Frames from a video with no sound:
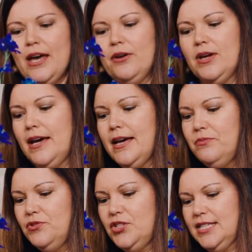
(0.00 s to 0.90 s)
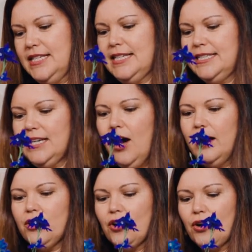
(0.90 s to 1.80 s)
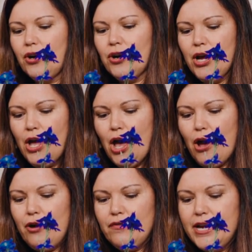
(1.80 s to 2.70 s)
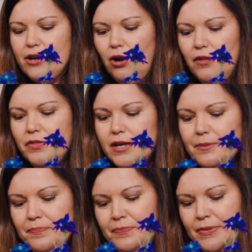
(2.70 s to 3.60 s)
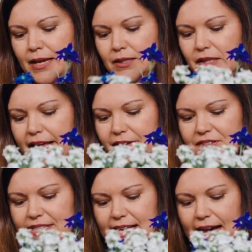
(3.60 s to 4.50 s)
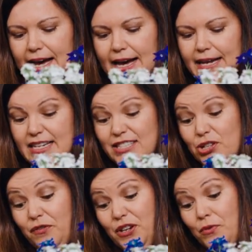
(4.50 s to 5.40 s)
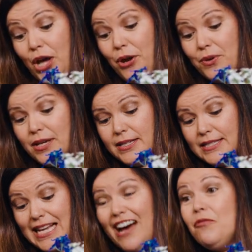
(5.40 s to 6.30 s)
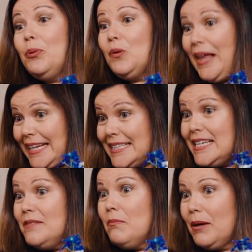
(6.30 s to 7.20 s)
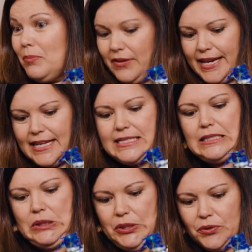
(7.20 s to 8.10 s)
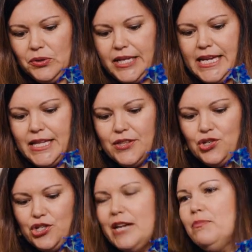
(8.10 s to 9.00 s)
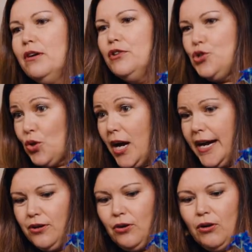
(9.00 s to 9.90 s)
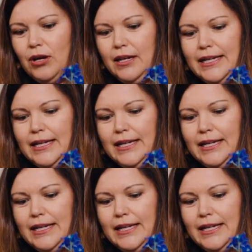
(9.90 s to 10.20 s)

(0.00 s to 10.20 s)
Okay, I'm just gonna tuck her over here on the left side. So if you notice, I've planted my plants literally in the shape of a triangle.